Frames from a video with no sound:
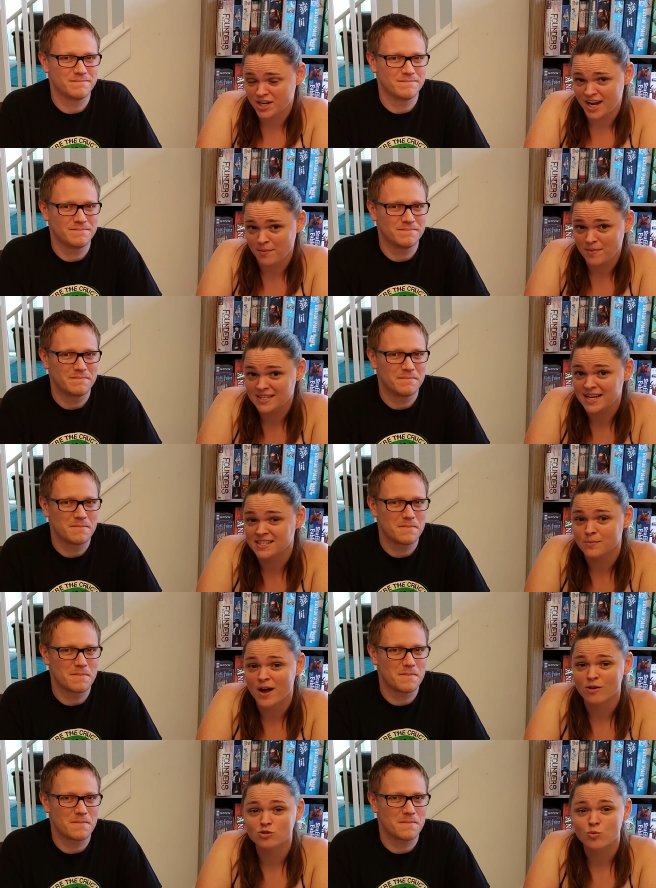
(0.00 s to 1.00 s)
Speaker 1: It takes about
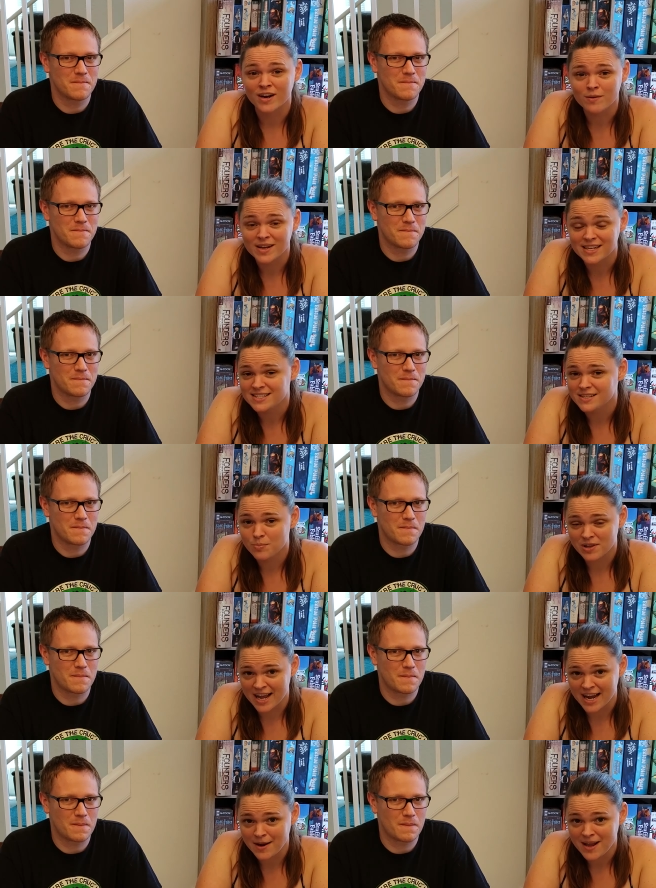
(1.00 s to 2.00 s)
20 minutes to play,
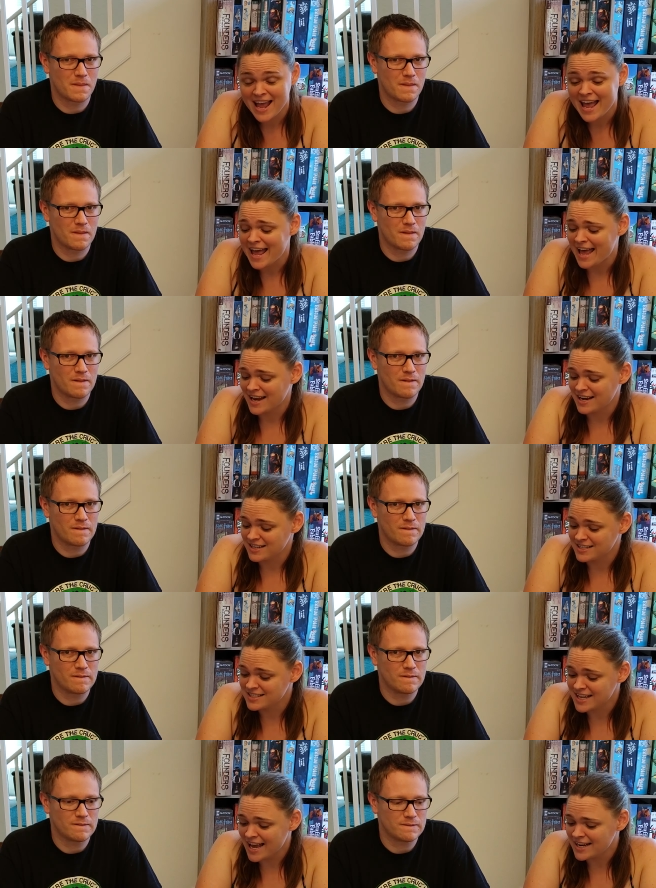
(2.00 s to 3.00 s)
and it is
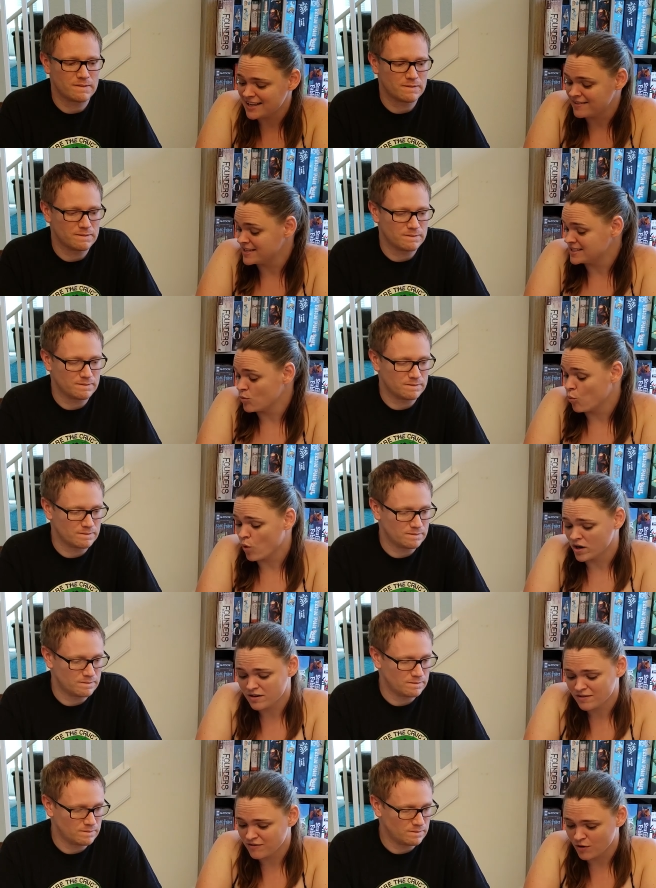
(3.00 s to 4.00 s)
set in this
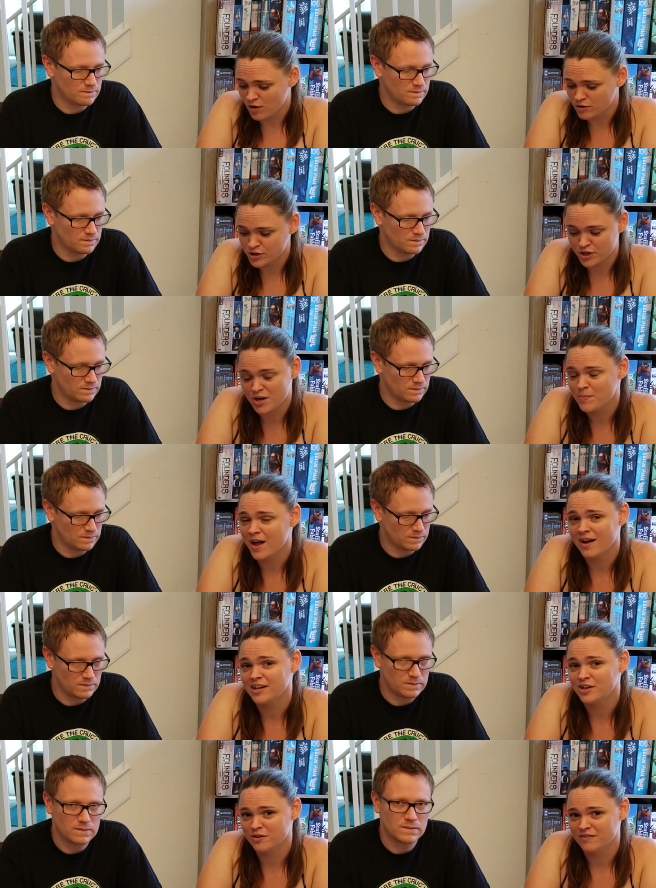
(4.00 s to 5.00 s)
wonderful sugar punk
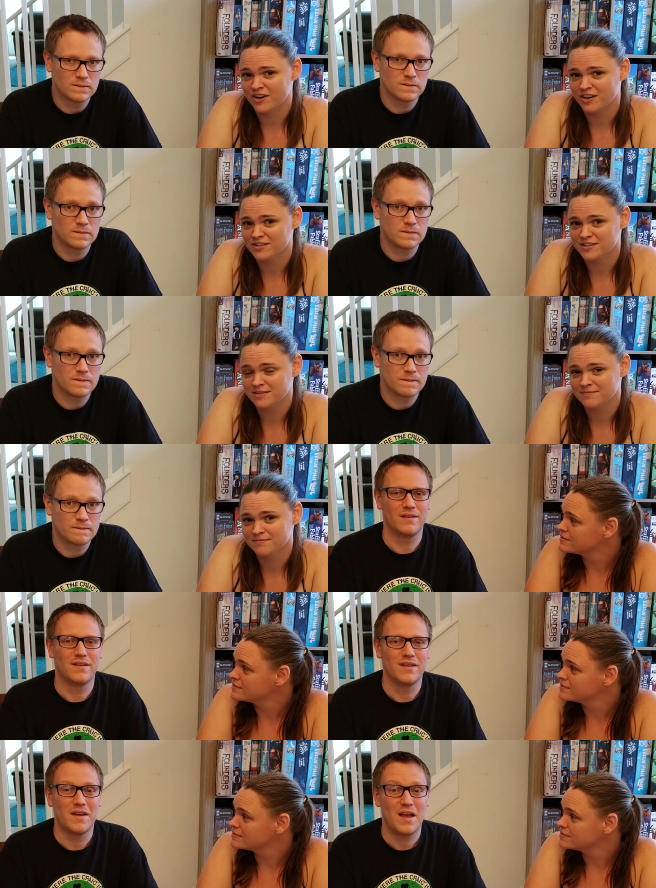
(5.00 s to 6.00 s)
universe.
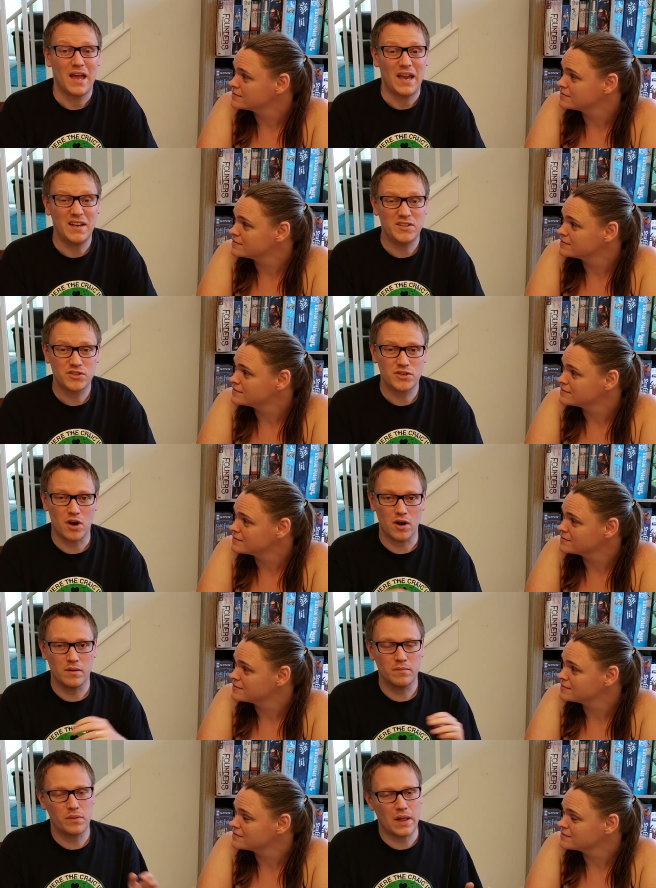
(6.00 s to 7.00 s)
Speaker 2: Each turn,
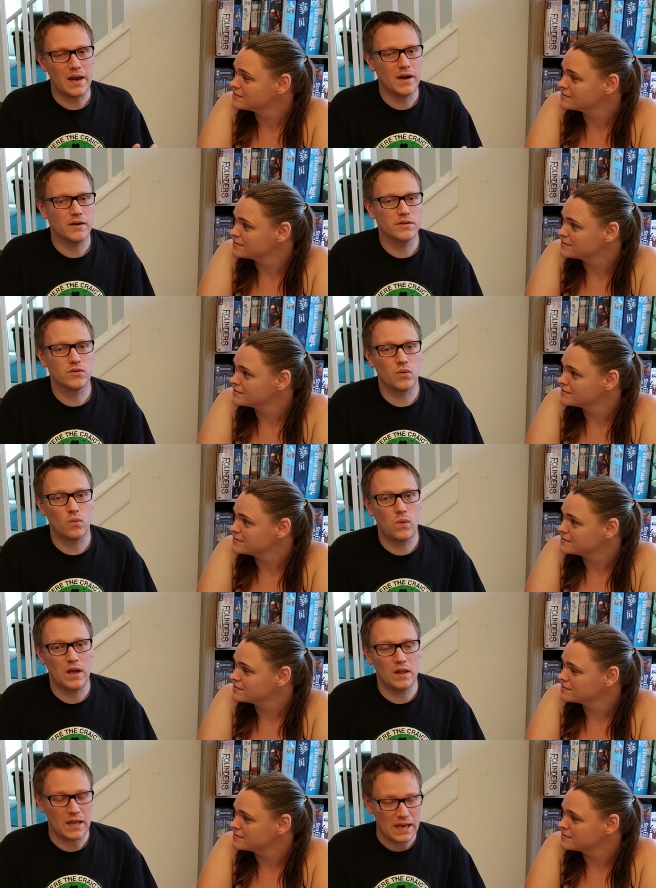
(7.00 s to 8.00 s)
players will
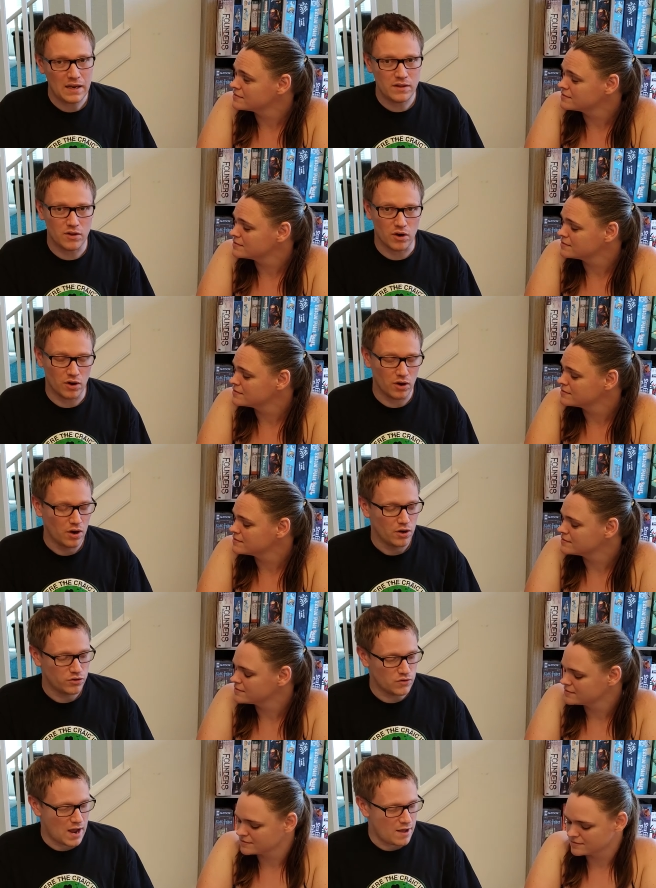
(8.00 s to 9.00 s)
either
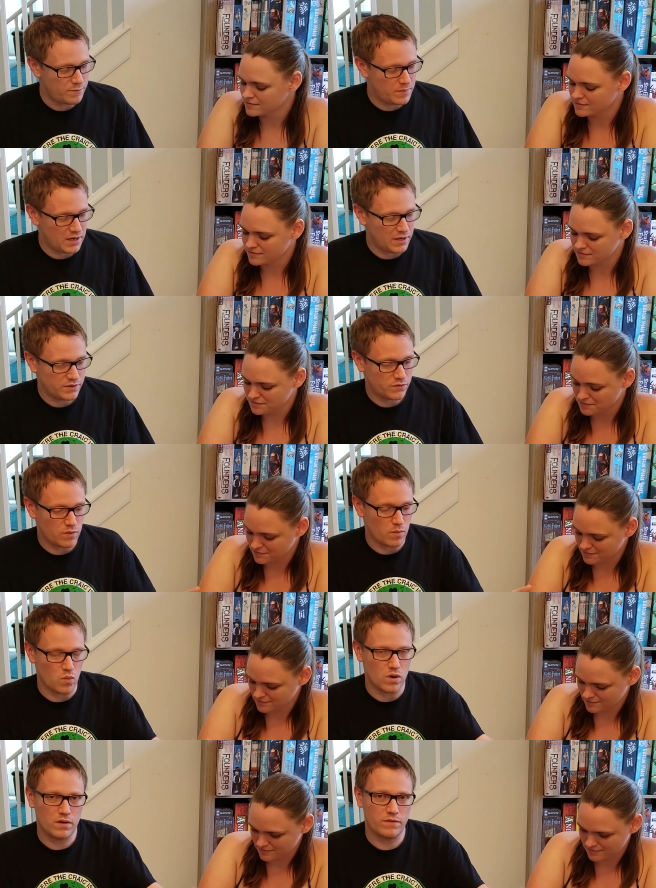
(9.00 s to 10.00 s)
draft bees from one
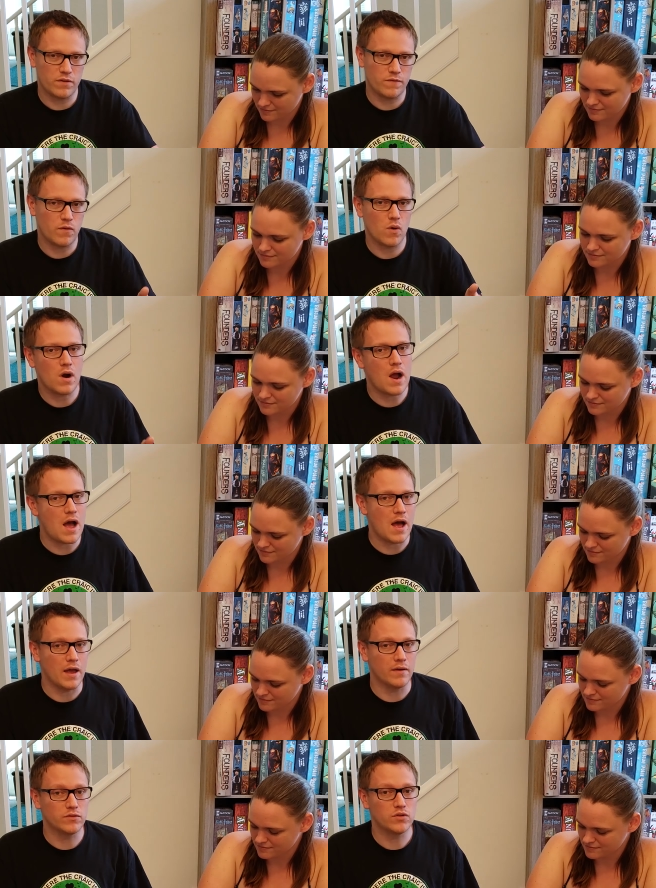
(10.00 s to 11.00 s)
of the four
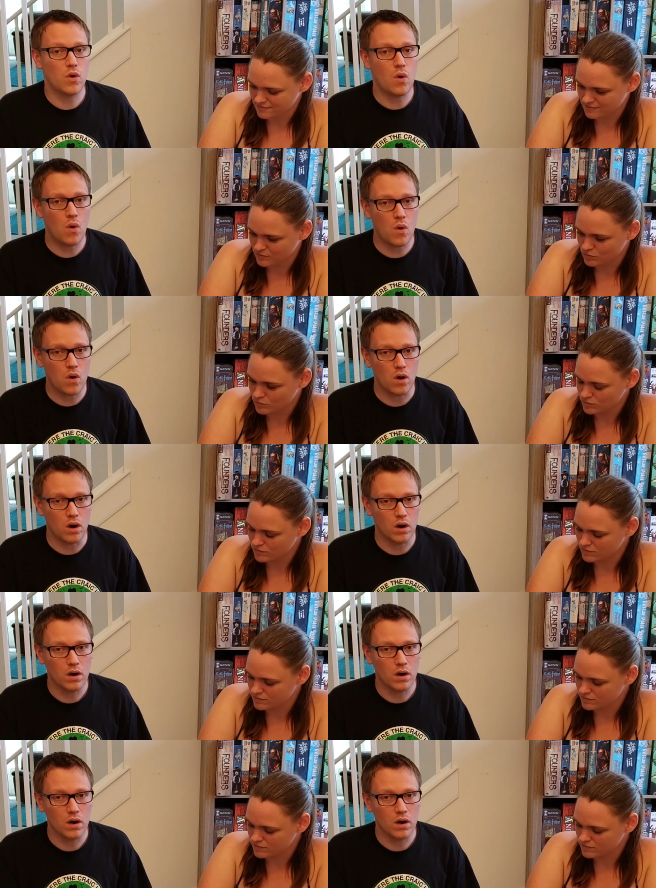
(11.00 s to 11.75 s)
hives or